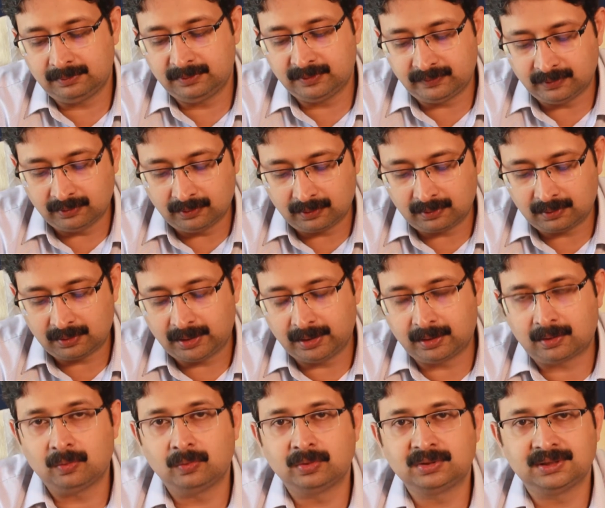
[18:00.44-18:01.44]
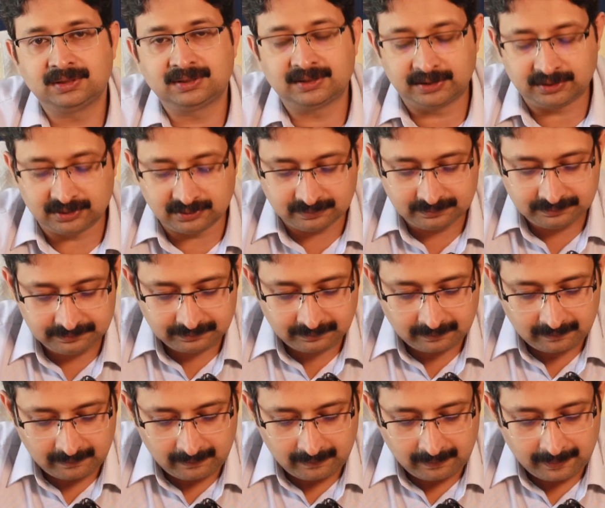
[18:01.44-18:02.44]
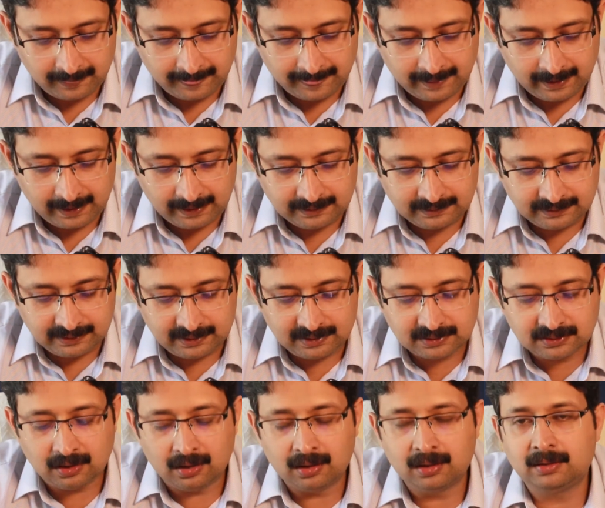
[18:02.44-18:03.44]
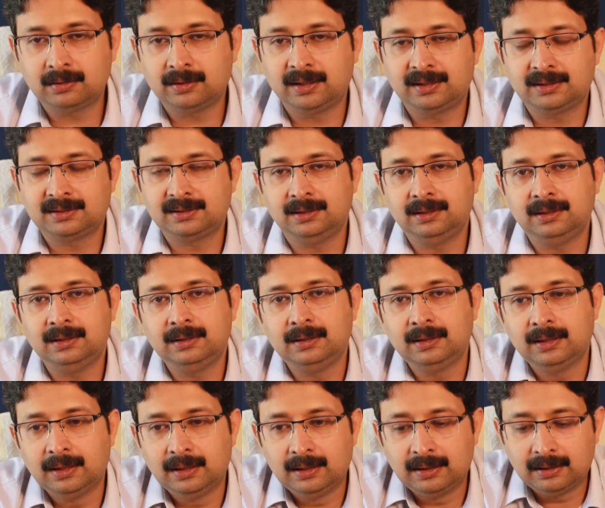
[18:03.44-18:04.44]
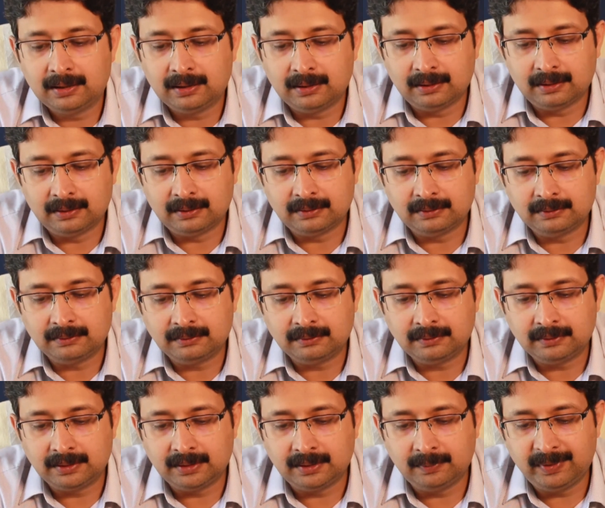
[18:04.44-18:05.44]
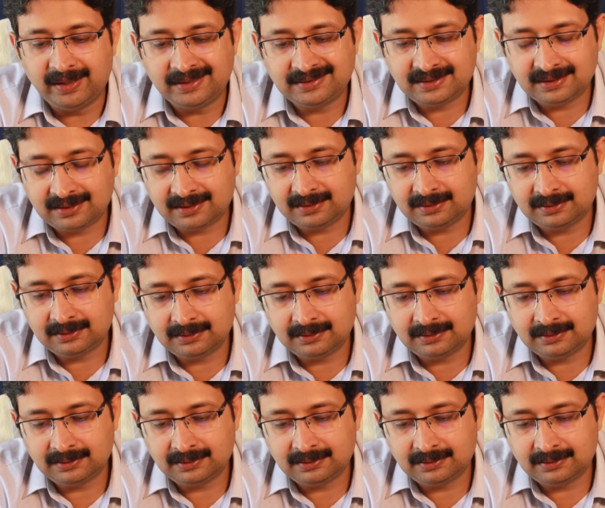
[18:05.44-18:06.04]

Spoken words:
before I close the session. That is the basic